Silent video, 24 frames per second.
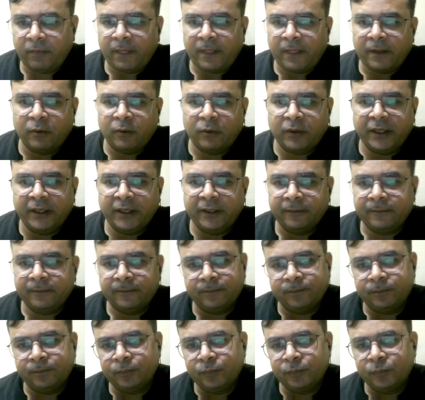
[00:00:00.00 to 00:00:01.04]
Okay.
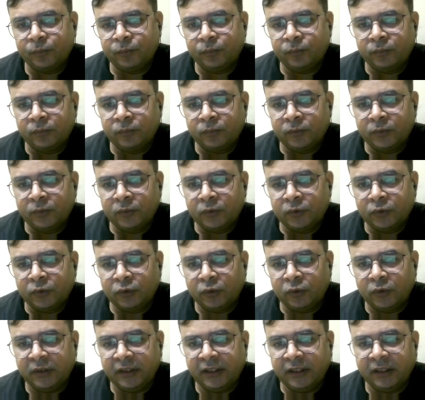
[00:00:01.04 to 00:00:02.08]

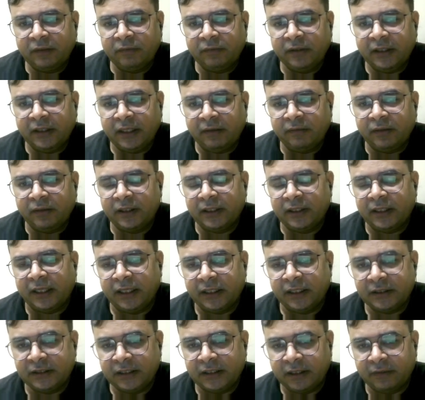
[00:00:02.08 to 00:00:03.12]
So here we have a
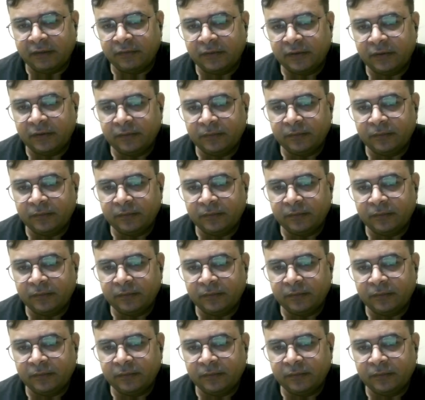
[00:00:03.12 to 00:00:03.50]
crankshaft